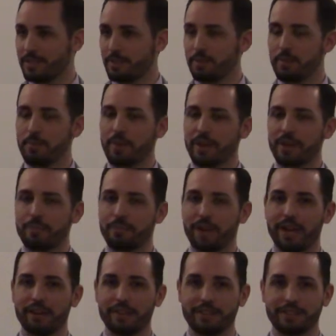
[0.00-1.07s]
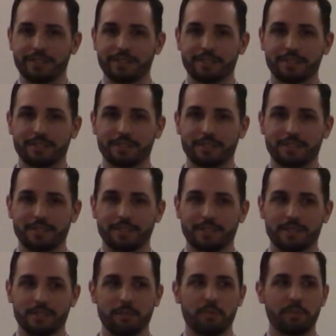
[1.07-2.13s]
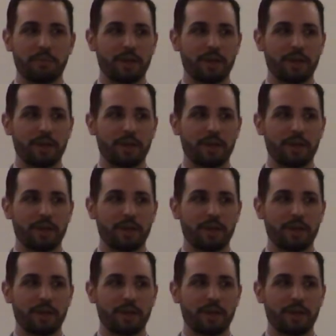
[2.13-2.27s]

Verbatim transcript: to be better parents, to be